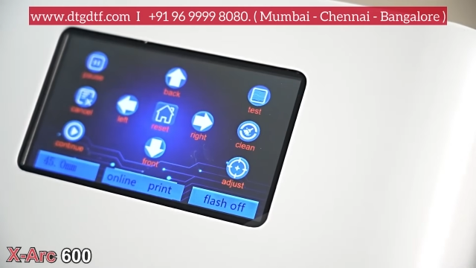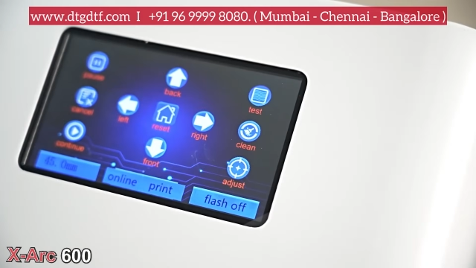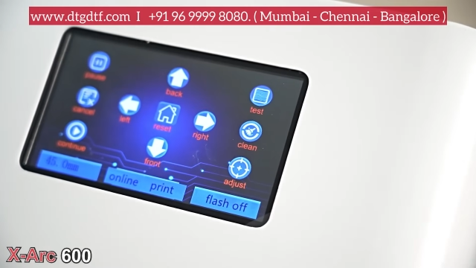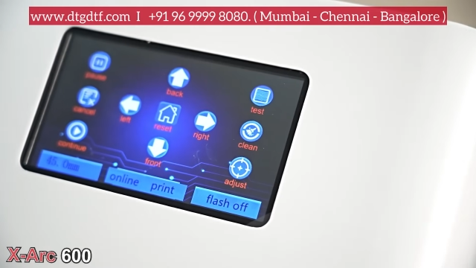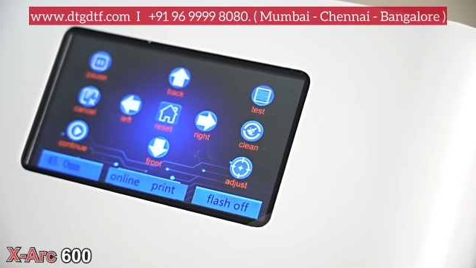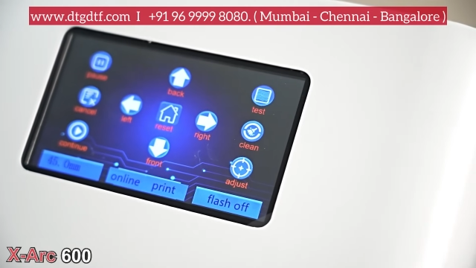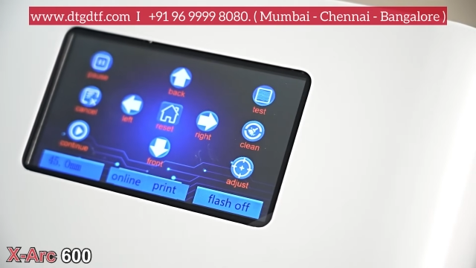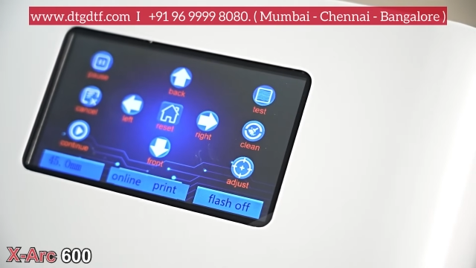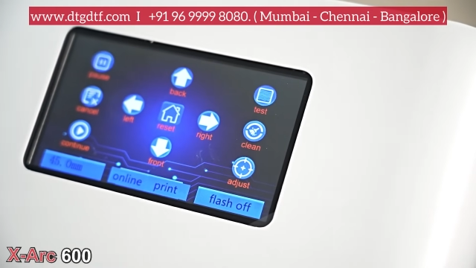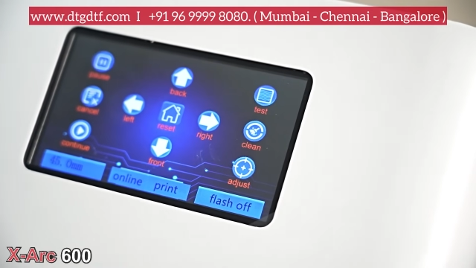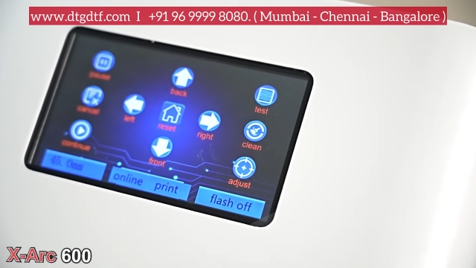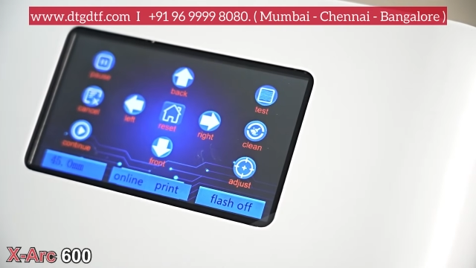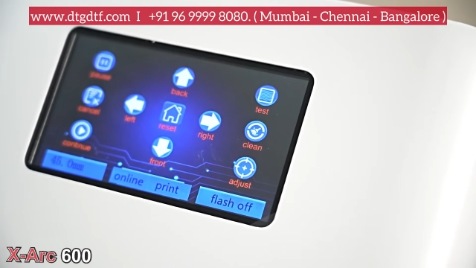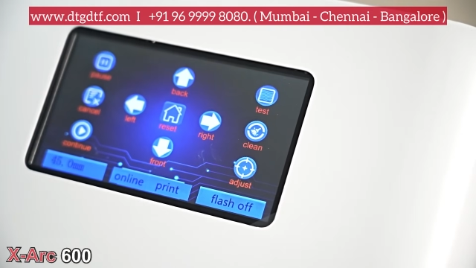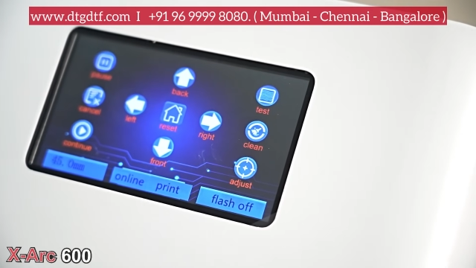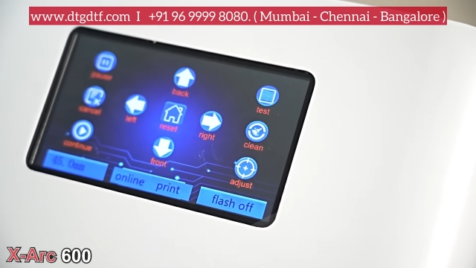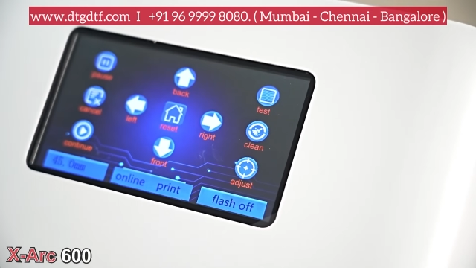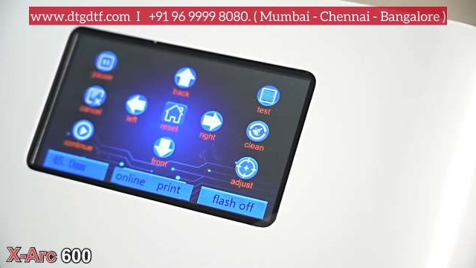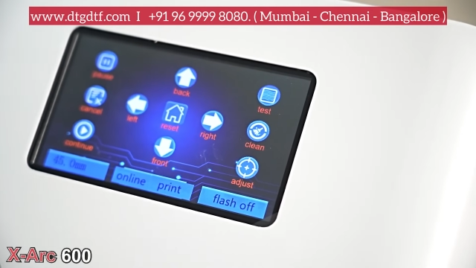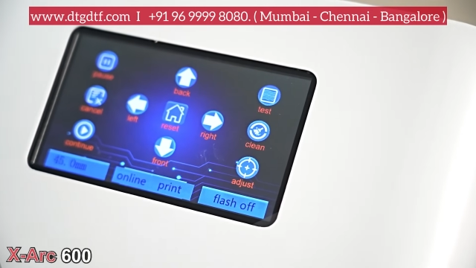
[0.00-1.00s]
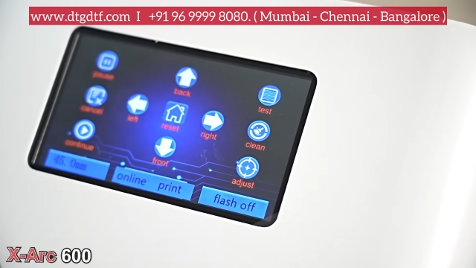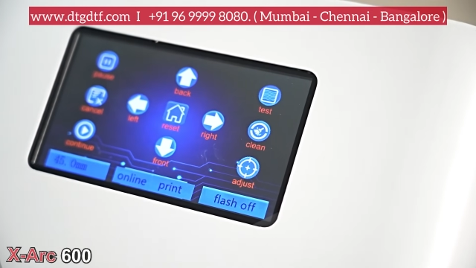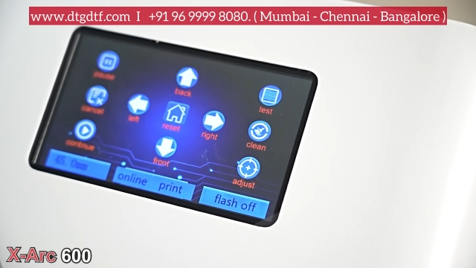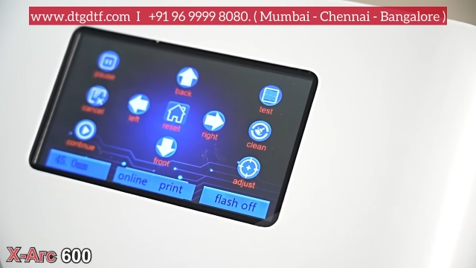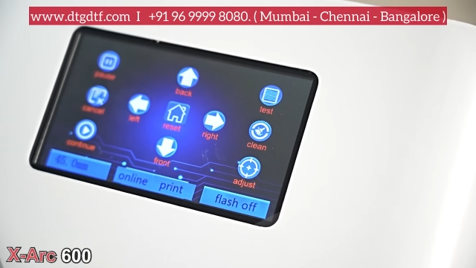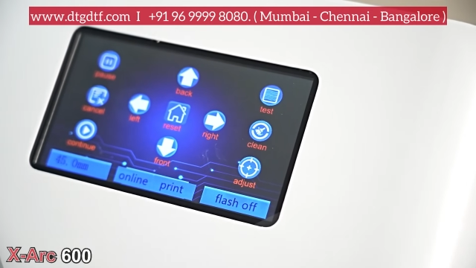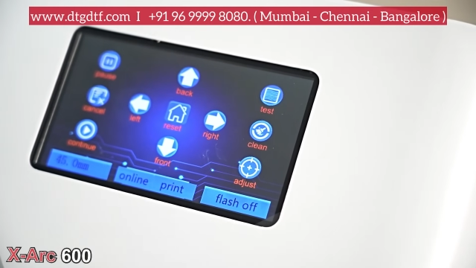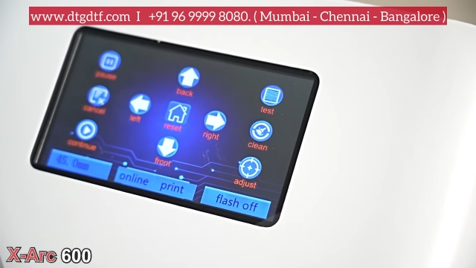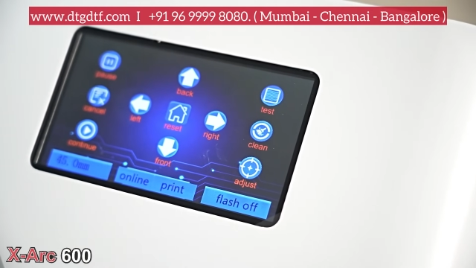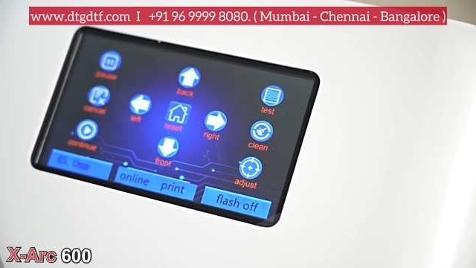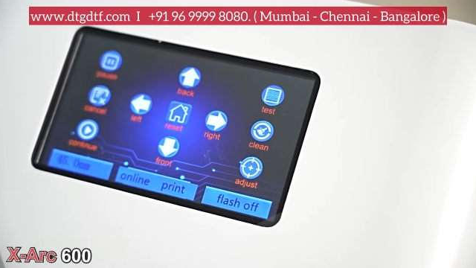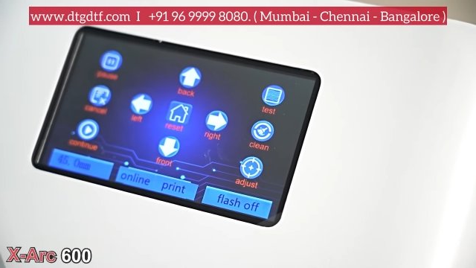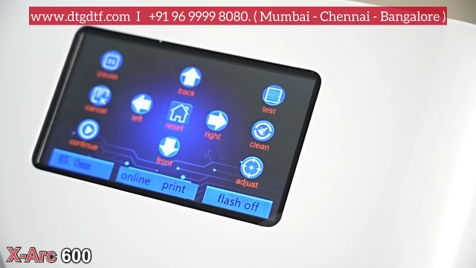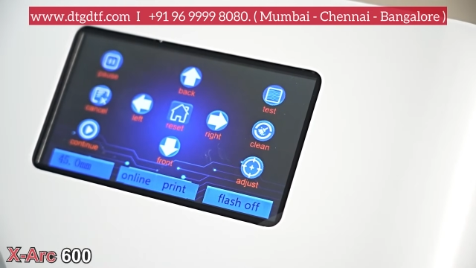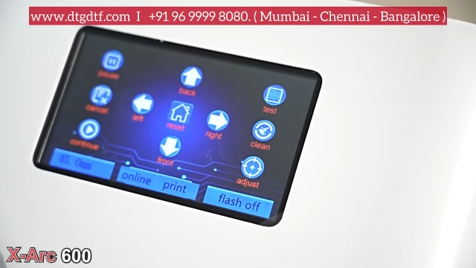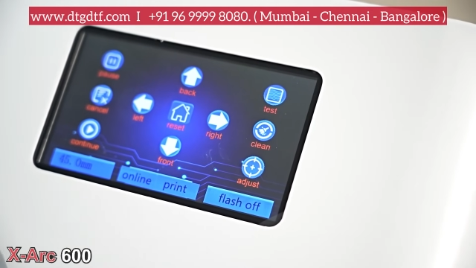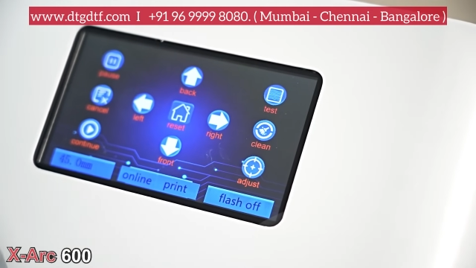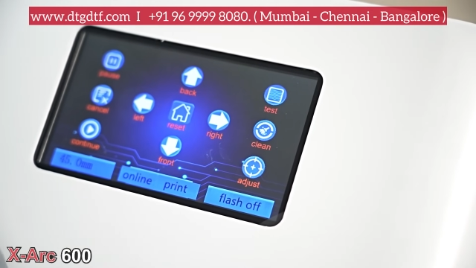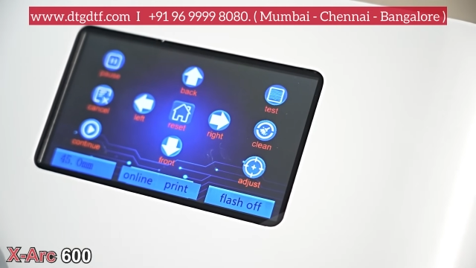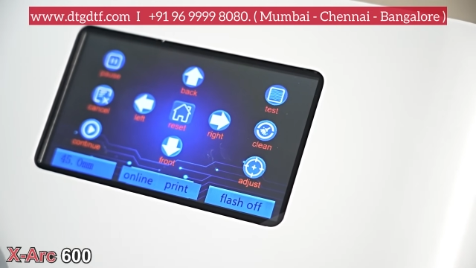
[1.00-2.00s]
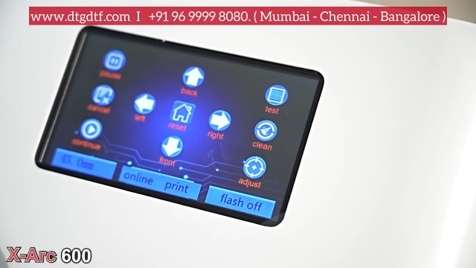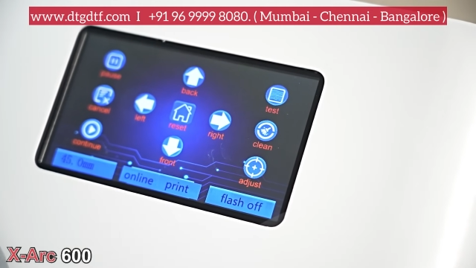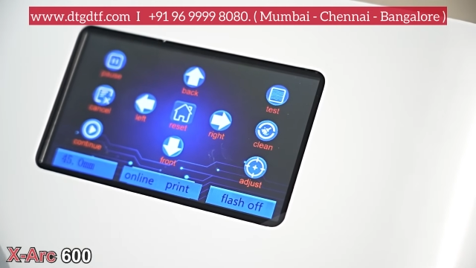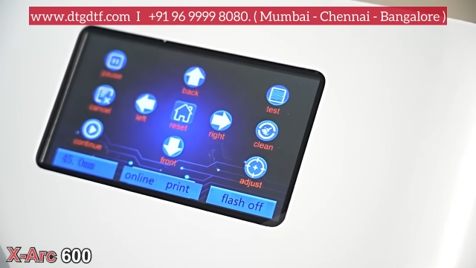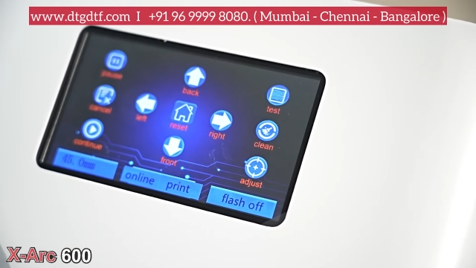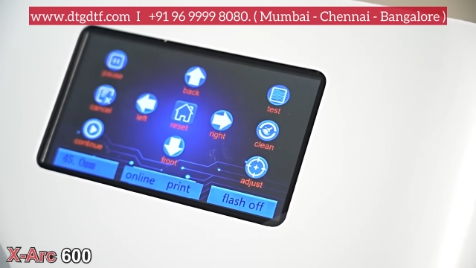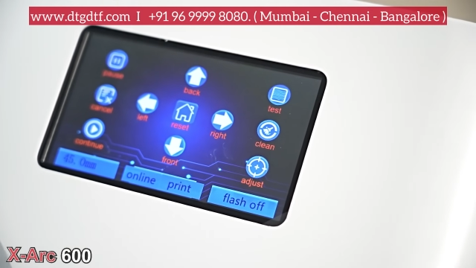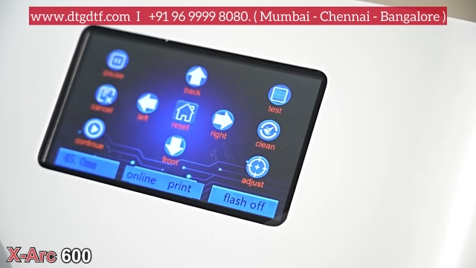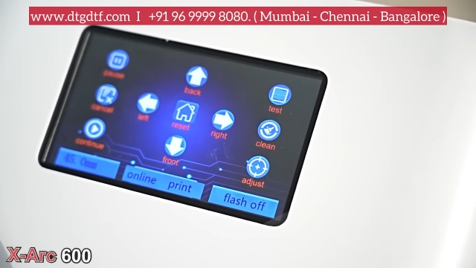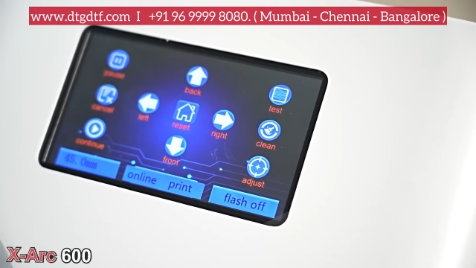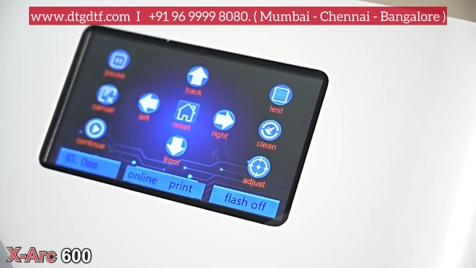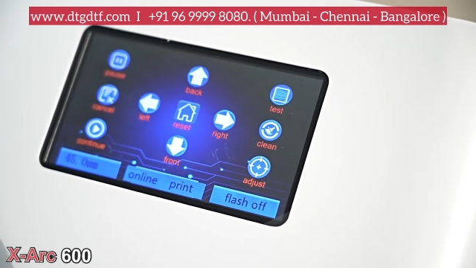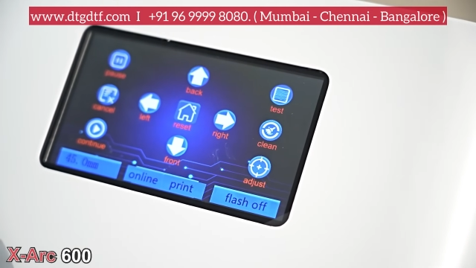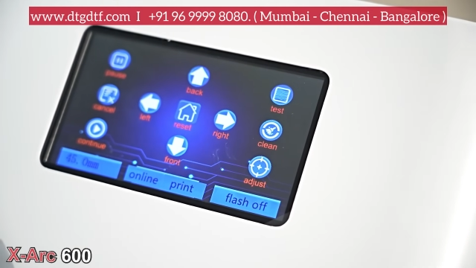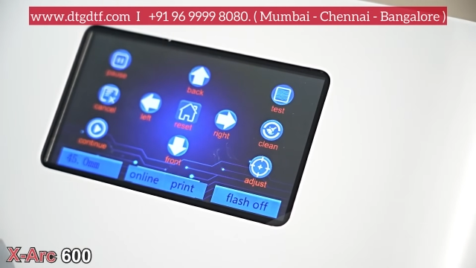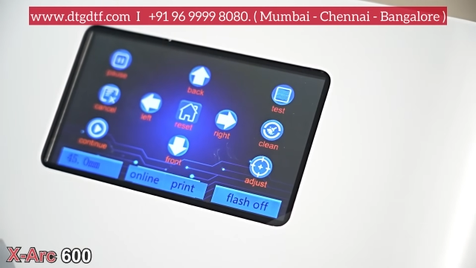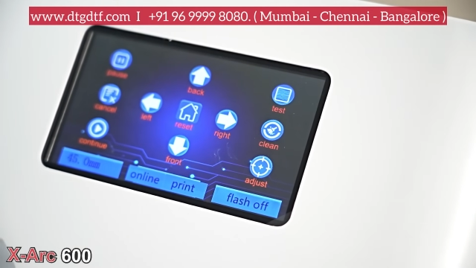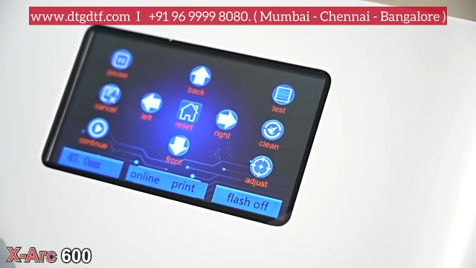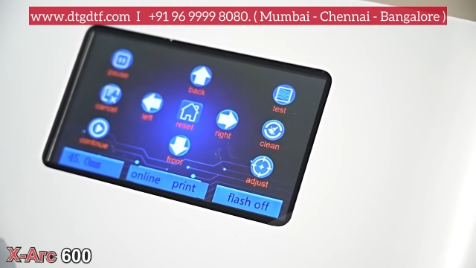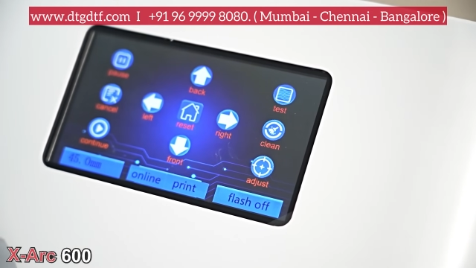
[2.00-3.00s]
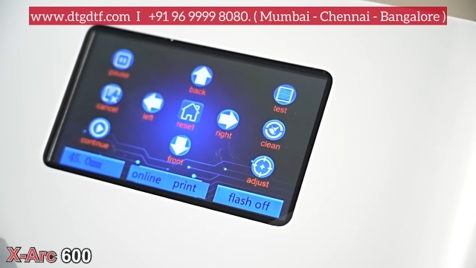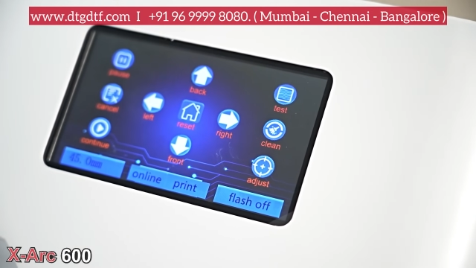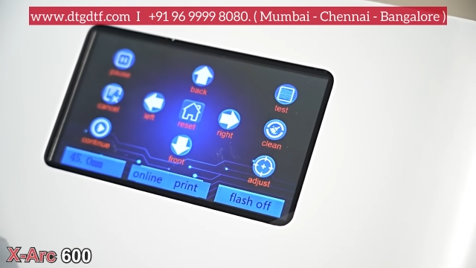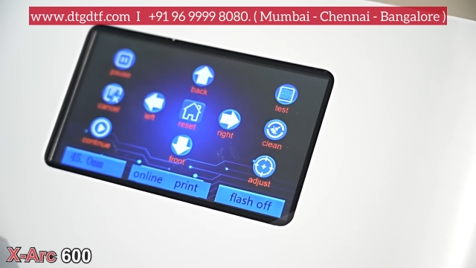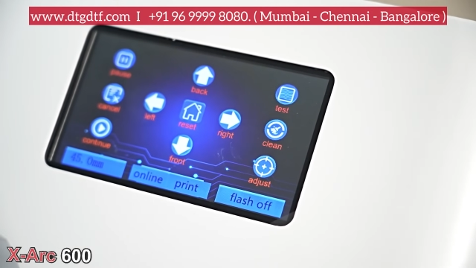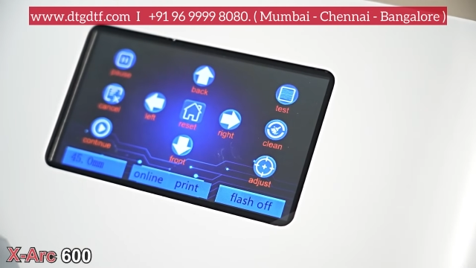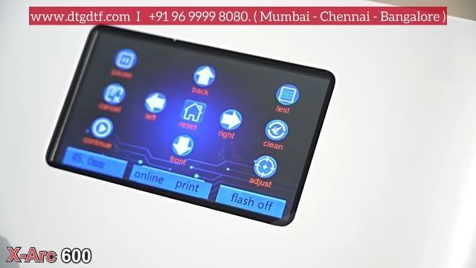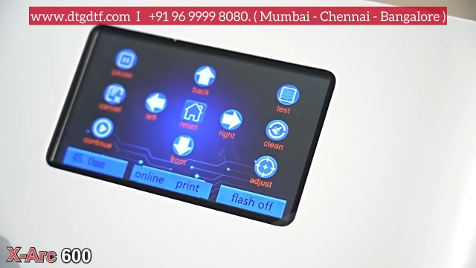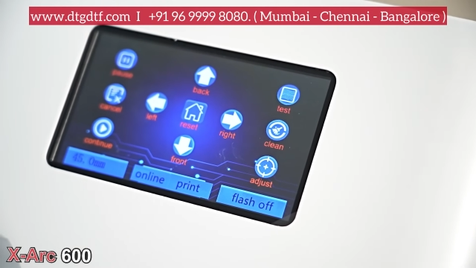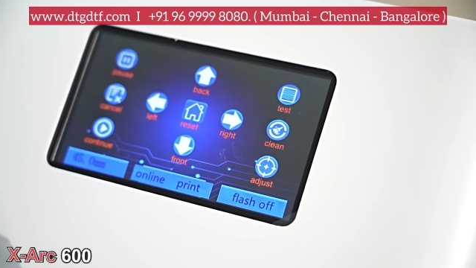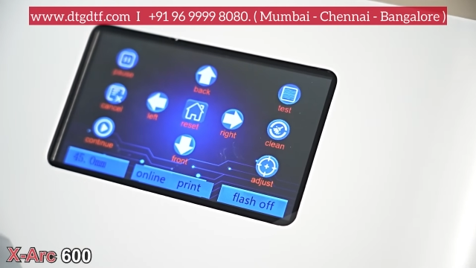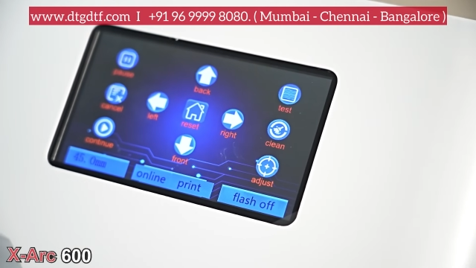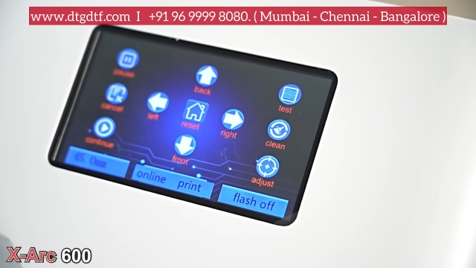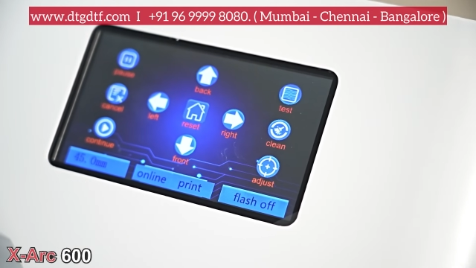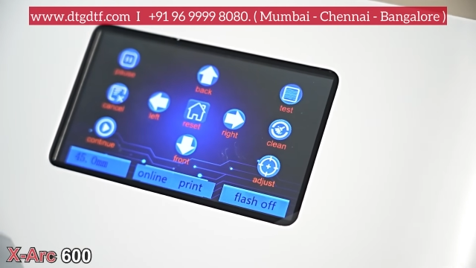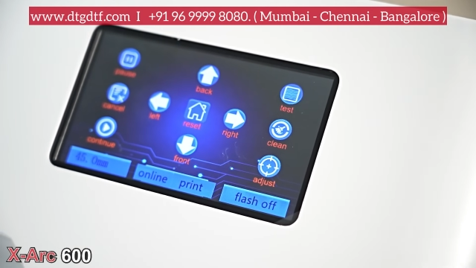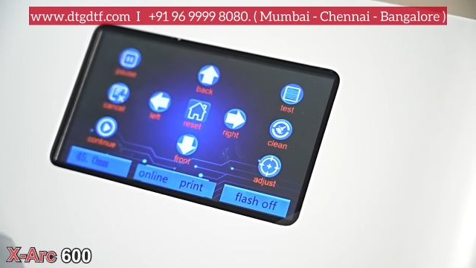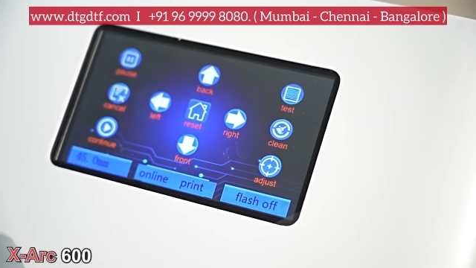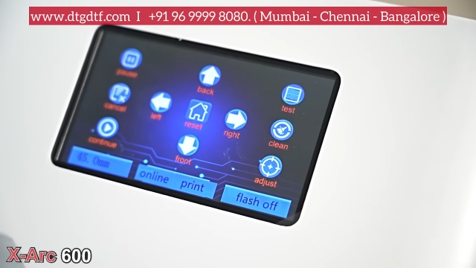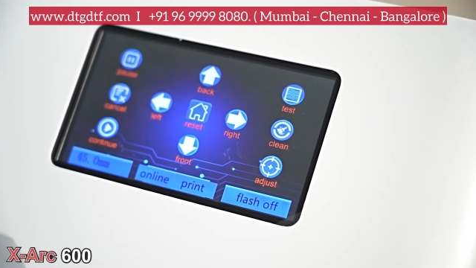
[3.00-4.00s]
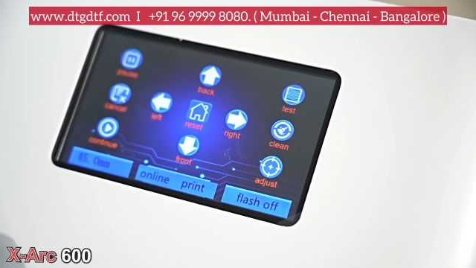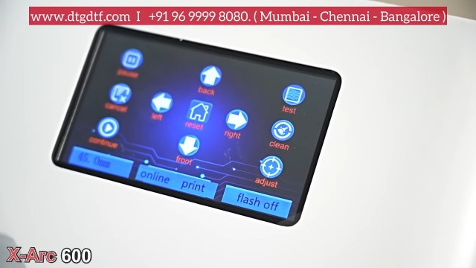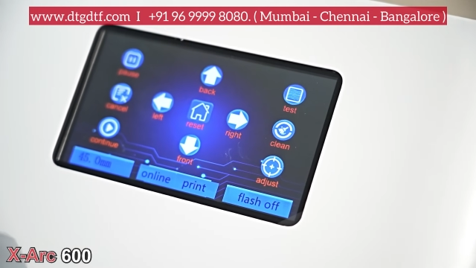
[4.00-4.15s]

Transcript: [unreadable: no face in view]